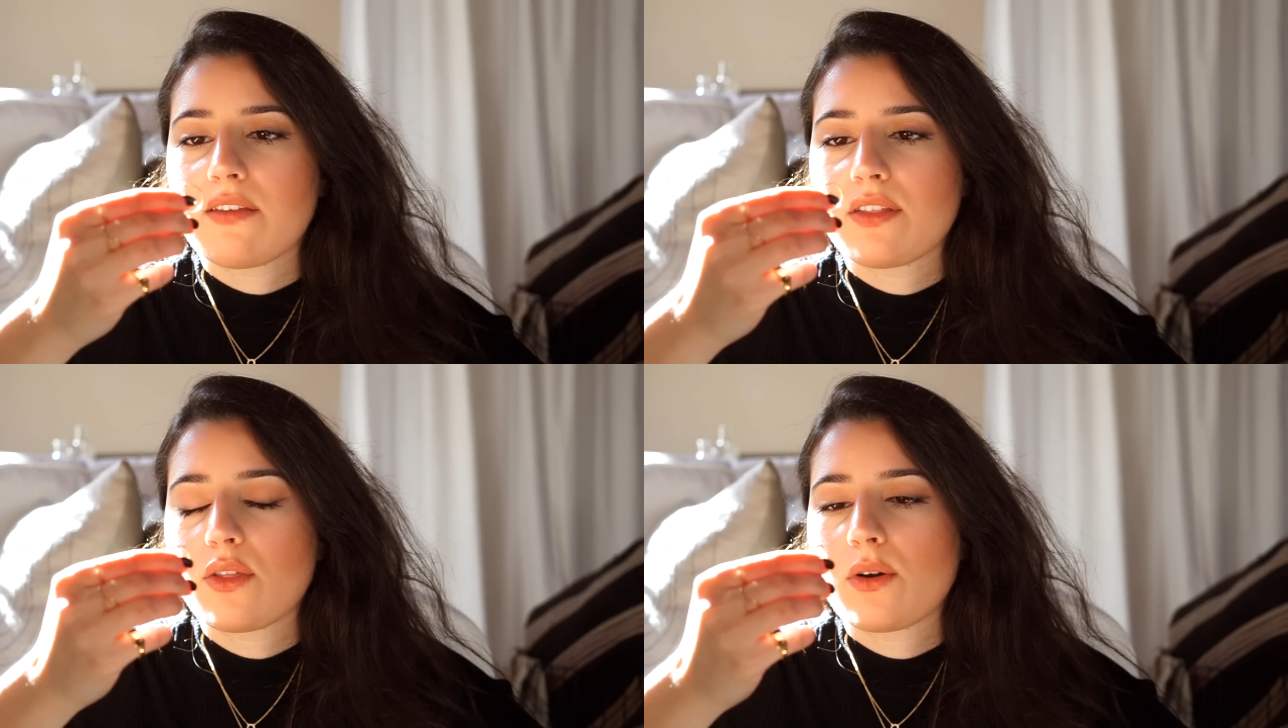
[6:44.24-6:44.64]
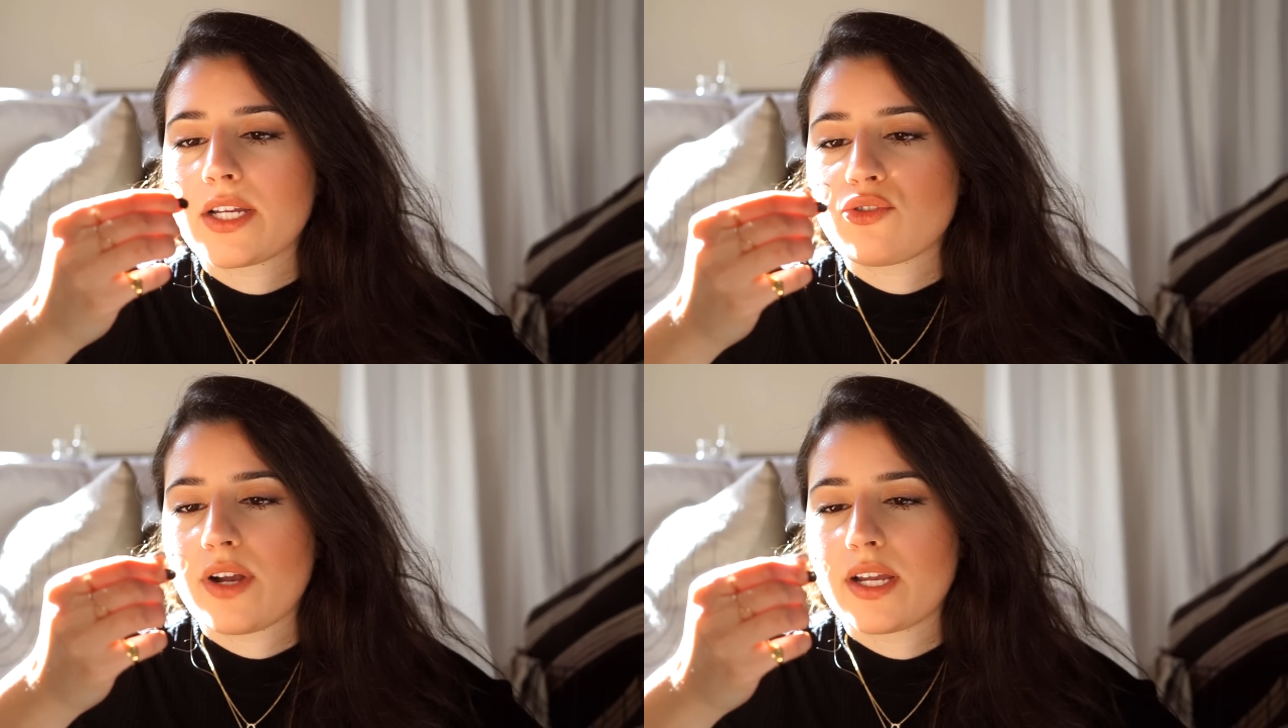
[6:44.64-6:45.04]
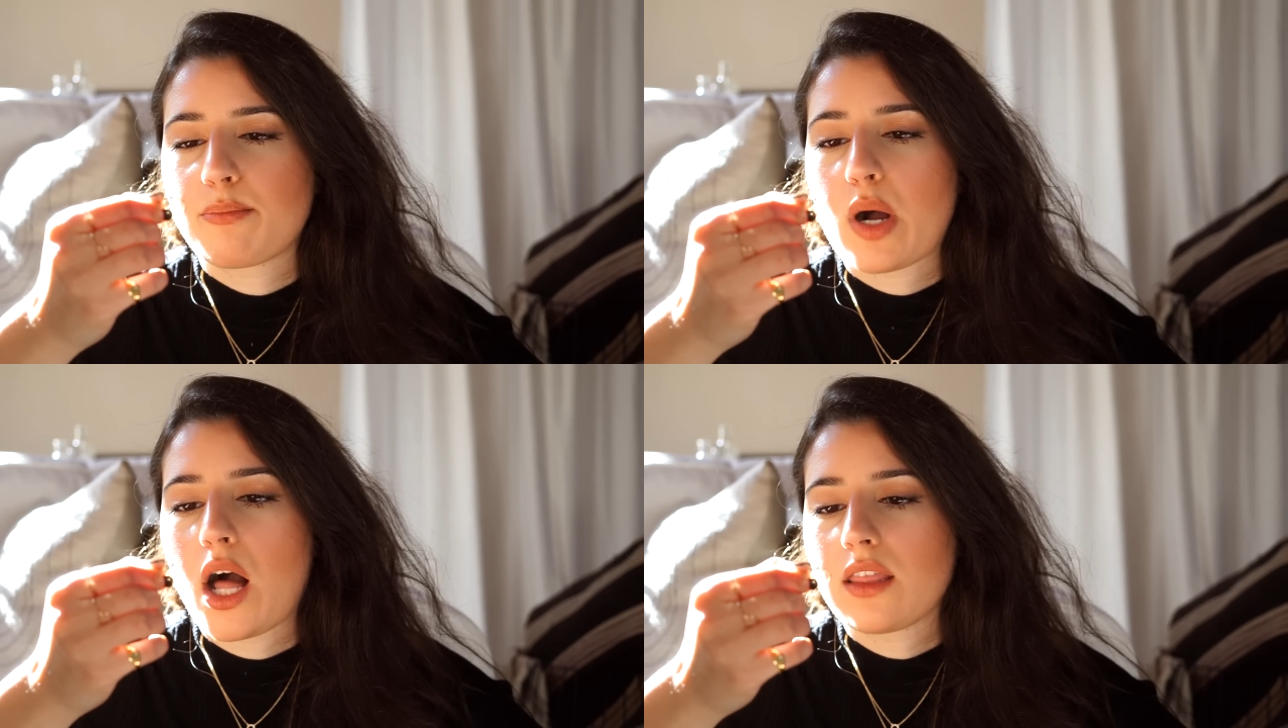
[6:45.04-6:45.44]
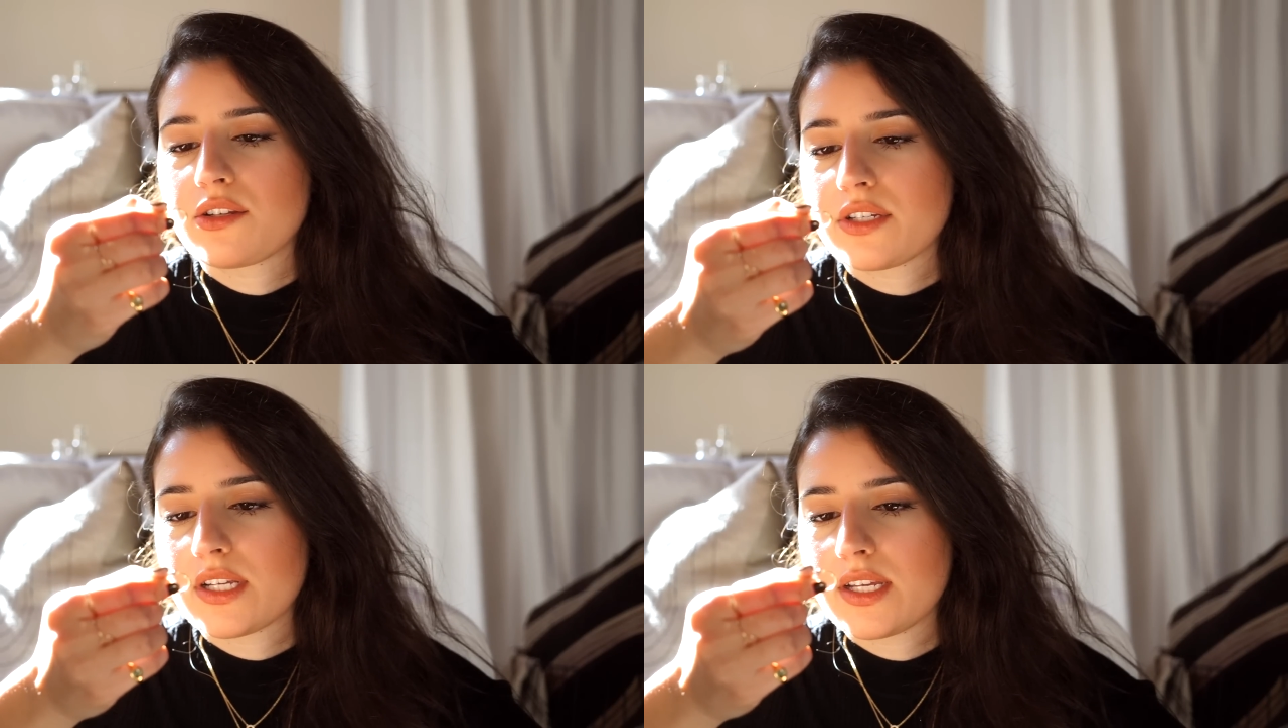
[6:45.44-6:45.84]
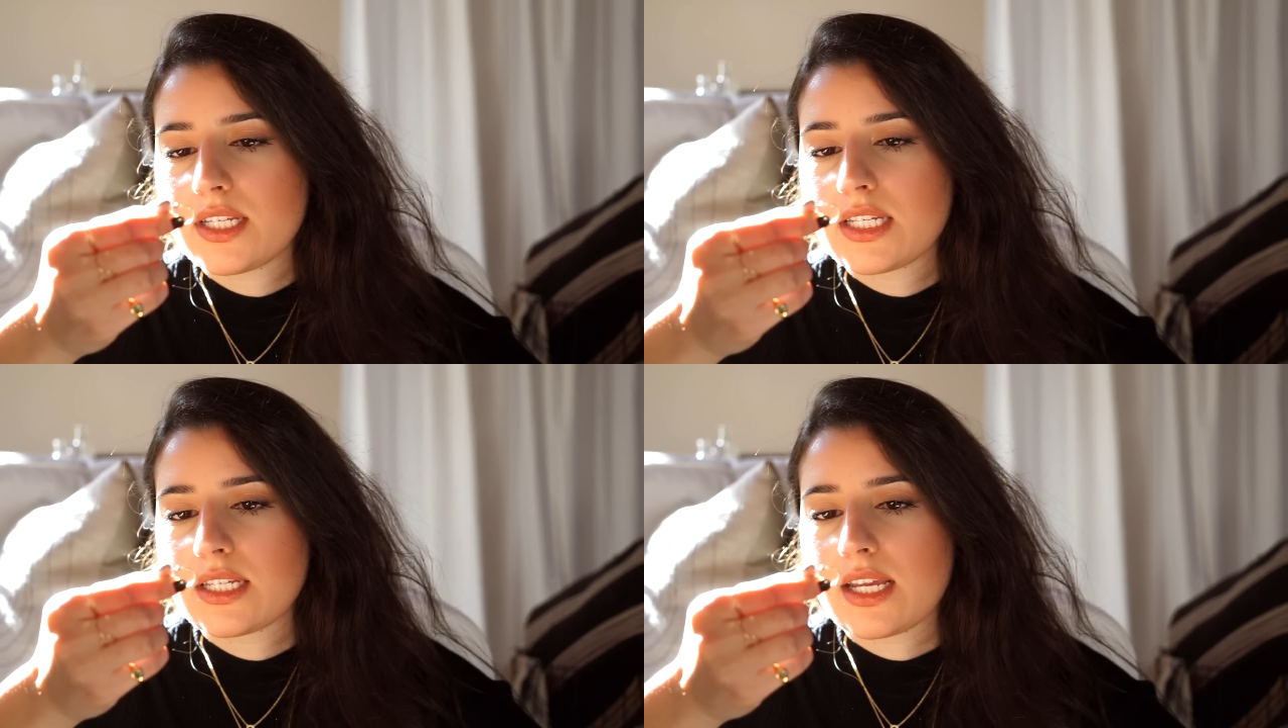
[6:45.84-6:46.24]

Even though I tried polishing it,